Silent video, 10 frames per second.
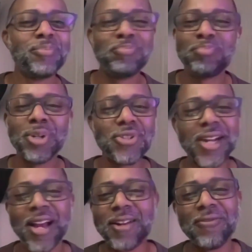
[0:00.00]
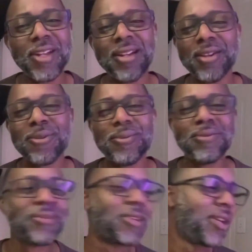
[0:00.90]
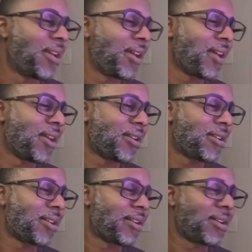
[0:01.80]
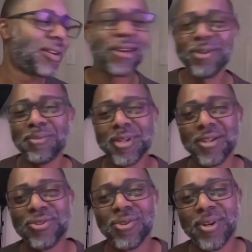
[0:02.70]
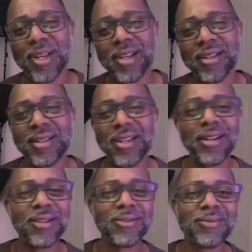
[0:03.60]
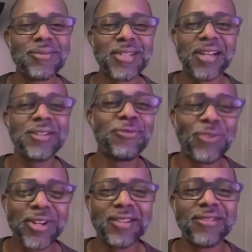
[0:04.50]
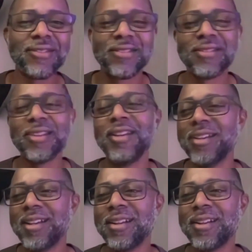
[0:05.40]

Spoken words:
pushing out the videos, and I hope you enjoy. Tell your friends. Give